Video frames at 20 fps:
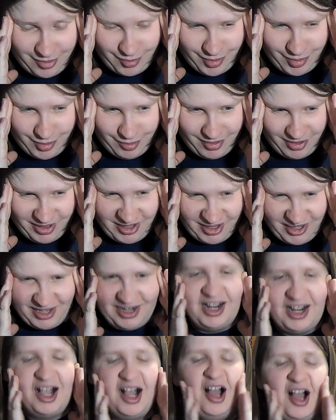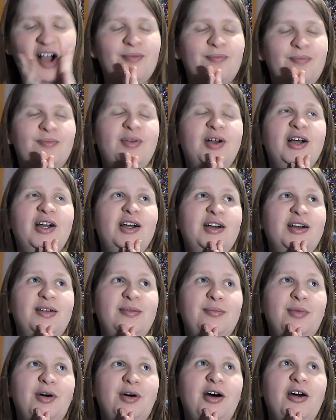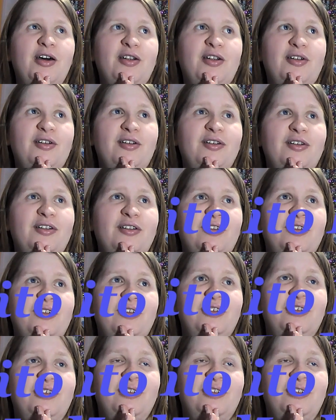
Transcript: What was it? Um, model.